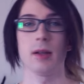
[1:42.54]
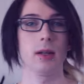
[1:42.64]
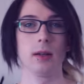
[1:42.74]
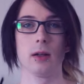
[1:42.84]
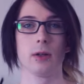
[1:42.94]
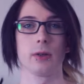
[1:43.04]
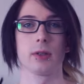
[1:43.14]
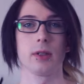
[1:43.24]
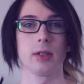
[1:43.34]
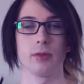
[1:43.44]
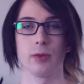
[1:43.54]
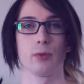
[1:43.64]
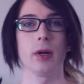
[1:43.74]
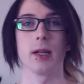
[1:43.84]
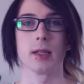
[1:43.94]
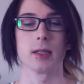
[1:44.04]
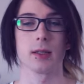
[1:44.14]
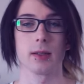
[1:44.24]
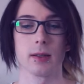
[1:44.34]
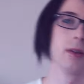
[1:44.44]
it'll look different ways.
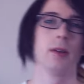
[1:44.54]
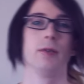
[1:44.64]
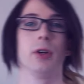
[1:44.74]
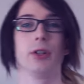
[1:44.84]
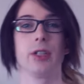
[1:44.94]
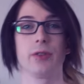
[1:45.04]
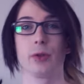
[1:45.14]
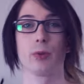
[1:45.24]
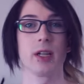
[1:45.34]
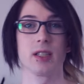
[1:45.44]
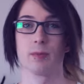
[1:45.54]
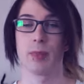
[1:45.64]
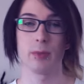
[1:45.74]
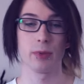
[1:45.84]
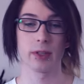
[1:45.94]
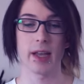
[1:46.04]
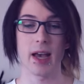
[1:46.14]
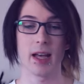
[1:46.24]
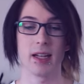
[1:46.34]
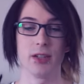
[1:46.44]
There are different ways people
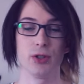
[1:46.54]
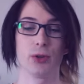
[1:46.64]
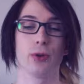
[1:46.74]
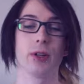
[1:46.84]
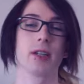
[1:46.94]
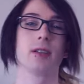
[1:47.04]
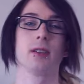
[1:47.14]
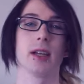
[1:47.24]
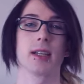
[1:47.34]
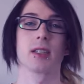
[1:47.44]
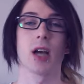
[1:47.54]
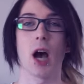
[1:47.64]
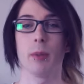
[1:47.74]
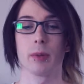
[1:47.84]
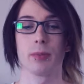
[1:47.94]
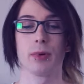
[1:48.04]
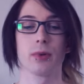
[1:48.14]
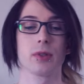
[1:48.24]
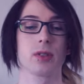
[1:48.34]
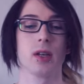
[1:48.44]
can enjoy and collect comic
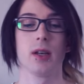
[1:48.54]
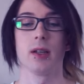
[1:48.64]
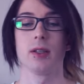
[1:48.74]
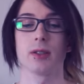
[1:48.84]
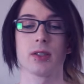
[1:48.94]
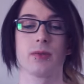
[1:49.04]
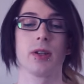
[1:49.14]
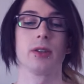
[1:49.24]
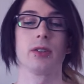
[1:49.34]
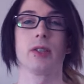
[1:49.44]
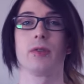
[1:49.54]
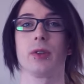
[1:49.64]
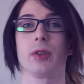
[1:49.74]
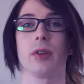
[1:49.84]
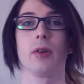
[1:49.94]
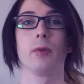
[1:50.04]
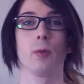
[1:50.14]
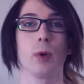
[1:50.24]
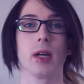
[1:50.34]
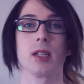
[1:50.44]
books, just as there are different
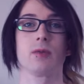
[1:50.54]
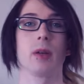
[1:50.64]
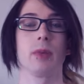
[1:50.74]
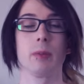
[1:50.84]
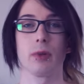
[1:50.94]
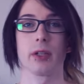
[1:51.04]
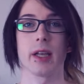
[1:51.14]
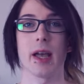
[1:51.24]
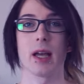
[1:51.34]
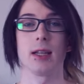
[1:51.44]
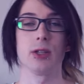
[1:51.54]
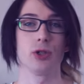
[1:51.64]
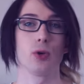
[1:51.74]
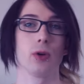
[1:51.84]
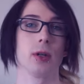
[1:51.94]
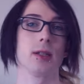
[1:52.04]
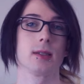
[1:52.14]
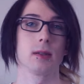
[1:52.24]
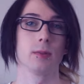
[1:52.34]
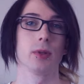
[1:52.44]
ways that people can enjoy
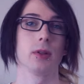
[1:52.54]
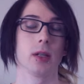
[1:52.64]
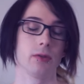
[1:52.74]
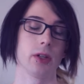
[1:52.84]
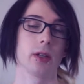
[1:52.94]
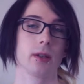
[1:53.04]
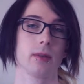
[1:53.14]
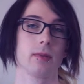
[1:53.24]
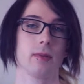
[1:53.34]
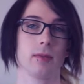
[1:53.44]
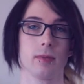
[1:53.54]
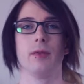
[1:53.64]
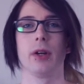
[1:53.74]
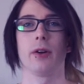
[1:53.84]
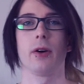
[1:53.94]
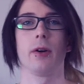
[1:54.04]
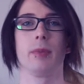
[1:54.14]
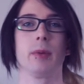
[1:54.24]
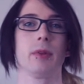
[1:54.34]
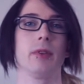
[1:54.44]
simple living. There are
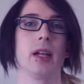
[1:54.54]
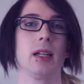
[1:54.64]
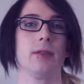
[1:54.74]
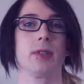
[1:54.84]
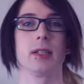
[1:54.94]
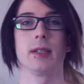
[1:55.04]
people that live